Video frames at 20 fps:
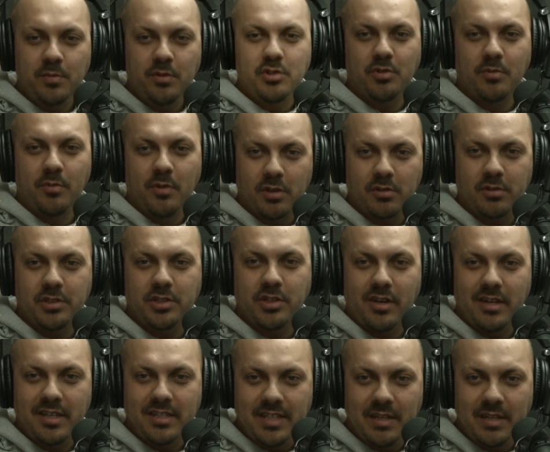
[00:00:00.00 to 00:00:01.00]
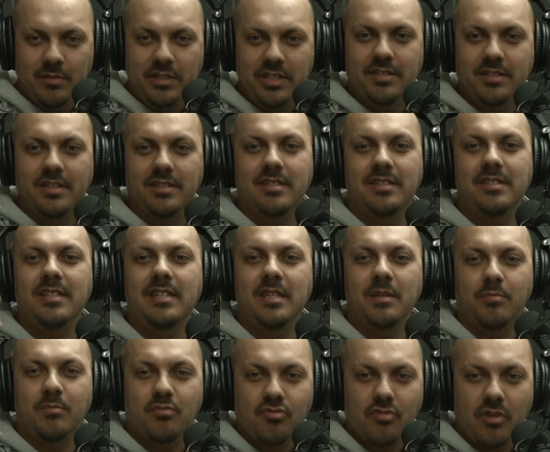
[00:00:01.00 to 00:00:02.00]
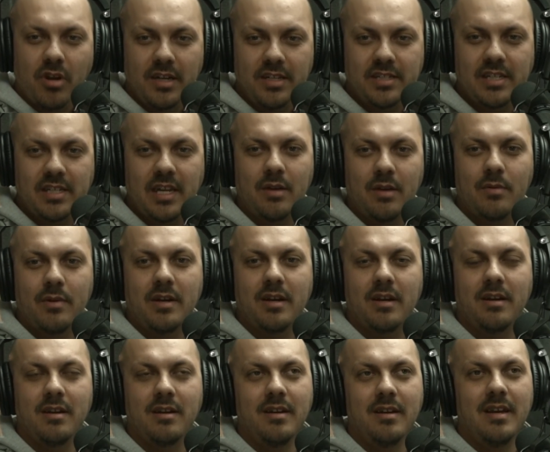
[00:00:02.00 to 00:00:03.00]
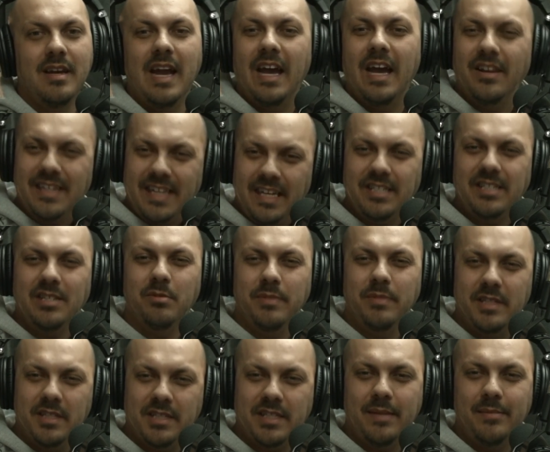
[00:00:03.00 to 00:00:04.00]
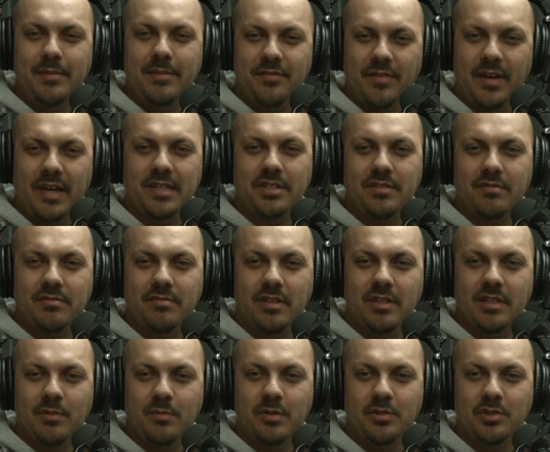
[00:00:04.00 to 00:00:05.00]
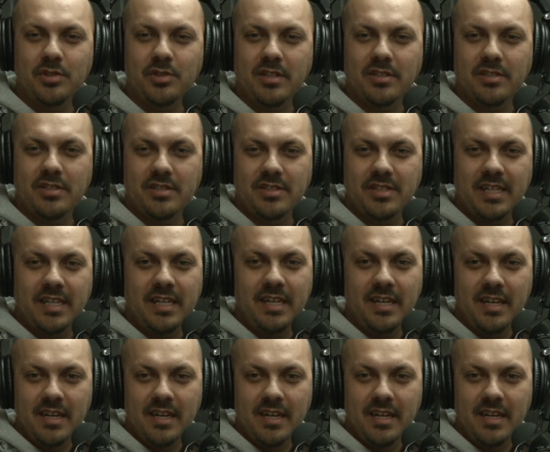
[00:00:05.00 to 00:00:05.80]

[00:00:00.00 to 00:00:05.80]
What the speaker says: is more democratized, then we start to see the price lower. And I guess it'll be the same in fashion, right? That we'll start to see